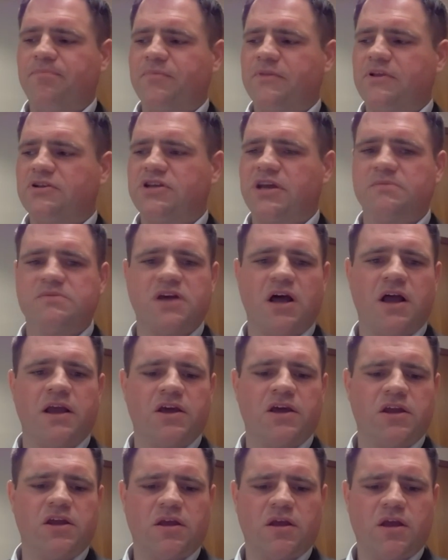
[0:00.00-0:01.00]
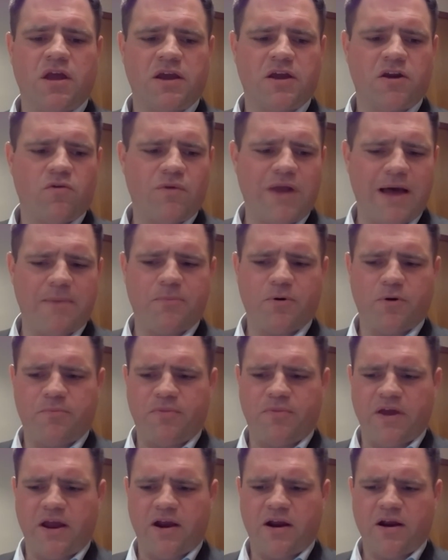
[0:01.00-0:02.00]
James, I'm gonna wrap up
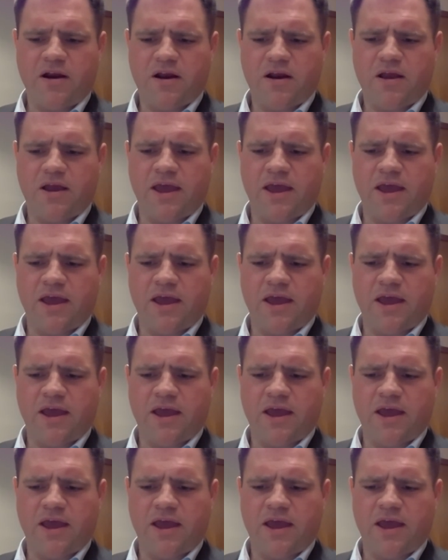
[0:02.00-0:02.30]
there.